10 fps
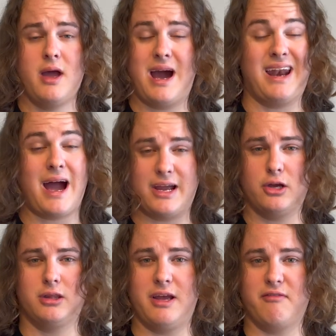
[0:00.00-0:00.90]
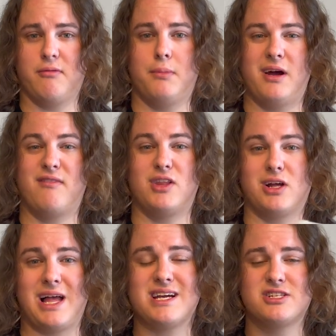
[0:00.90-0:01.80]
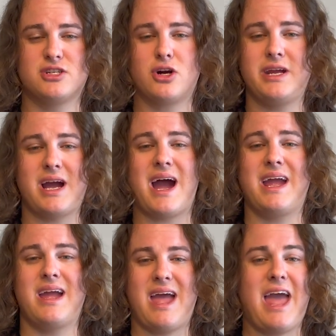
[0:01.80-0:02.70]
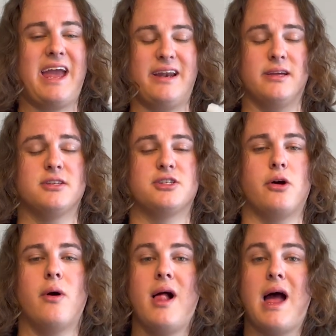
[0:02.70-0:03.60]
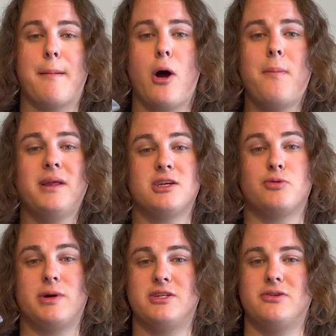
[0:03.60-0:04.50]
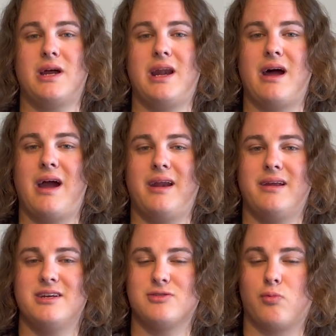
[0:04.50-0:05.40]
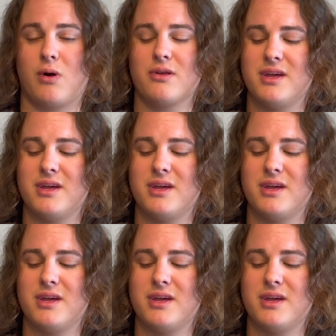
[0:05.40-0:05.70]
and I could live, but if the glass is dirty, I hate it. So I'm hoping the $22.99 is worth